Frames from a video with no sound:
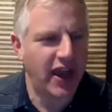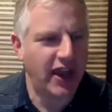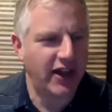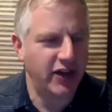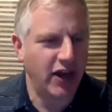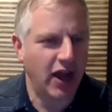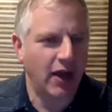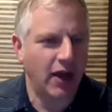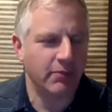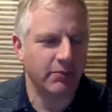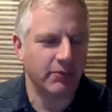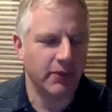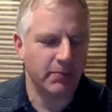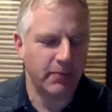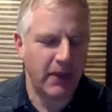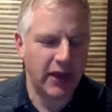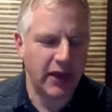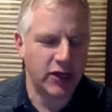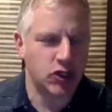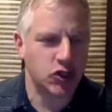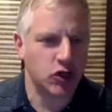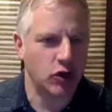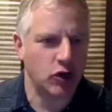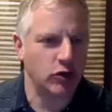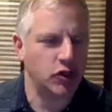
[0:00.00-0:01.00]
And I'm make
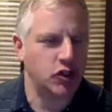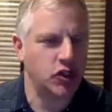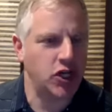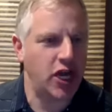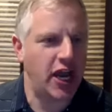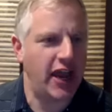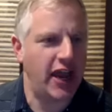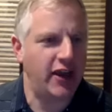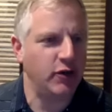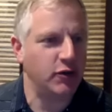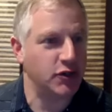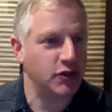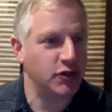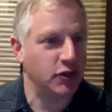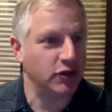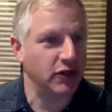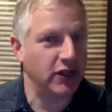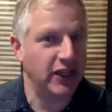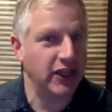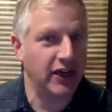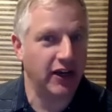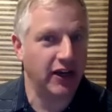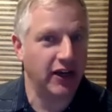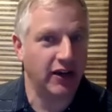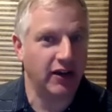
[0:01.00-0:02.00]
sure Jay, who's our
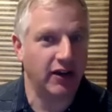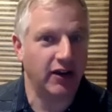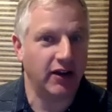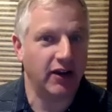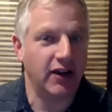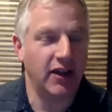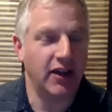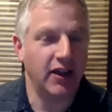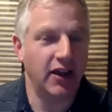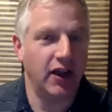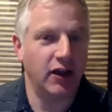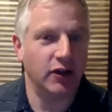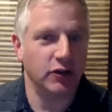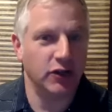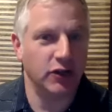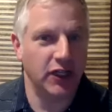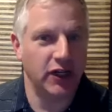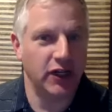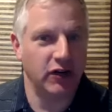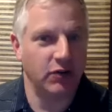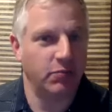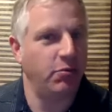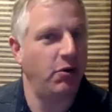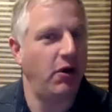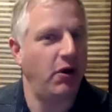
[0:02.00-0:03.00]

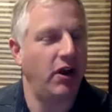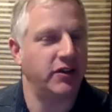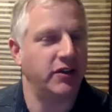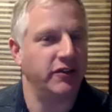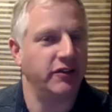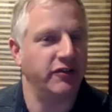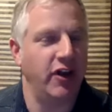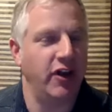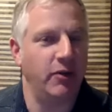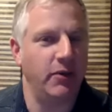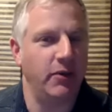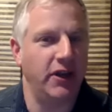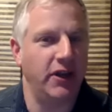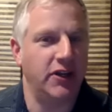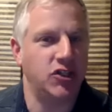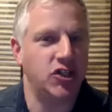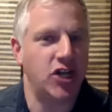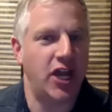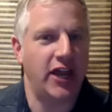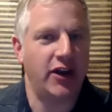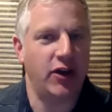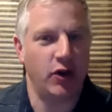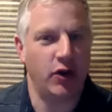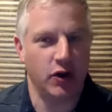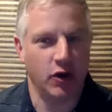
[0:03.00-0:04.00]
leader of product development,
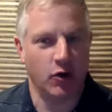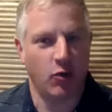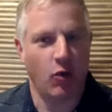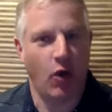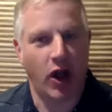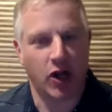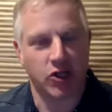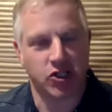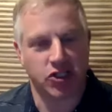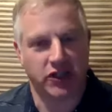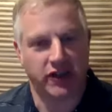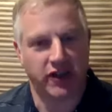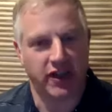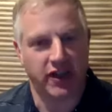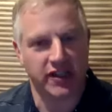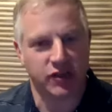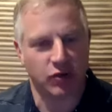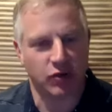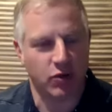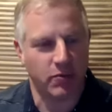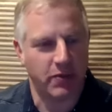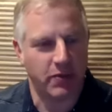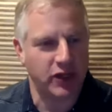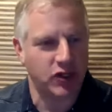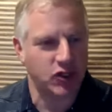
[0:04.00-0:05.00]
Jay, I know you're watching this, so
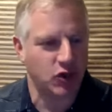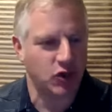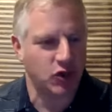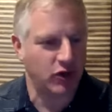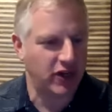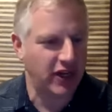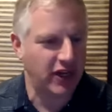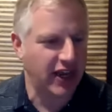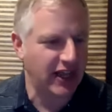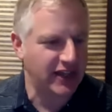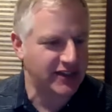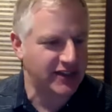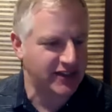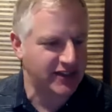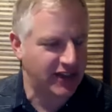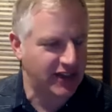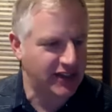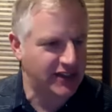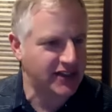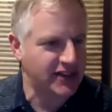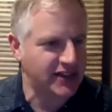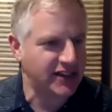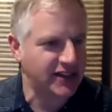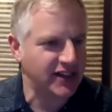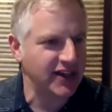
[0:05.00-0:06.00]
we'll make sure he gets
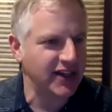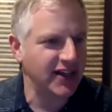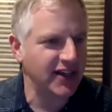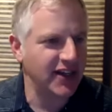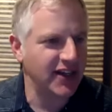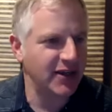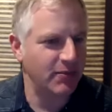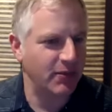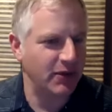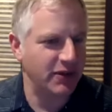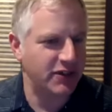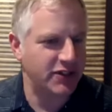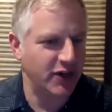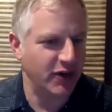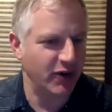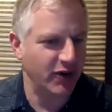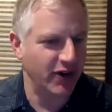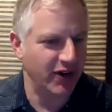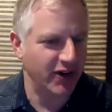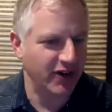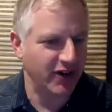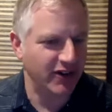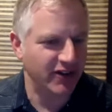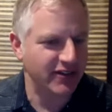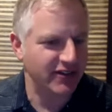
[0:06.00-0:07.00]
this
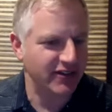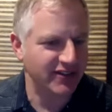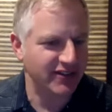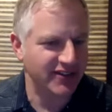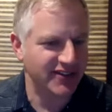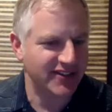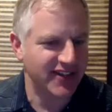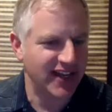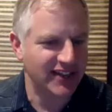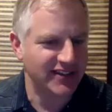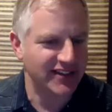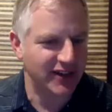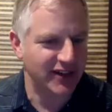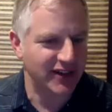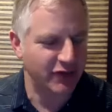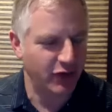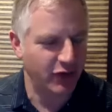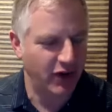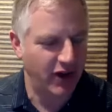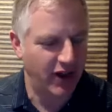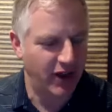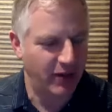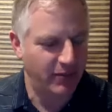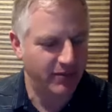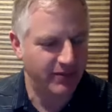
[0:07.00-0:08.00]
material destined for
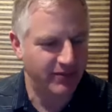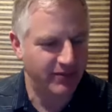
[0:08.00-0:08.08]
him.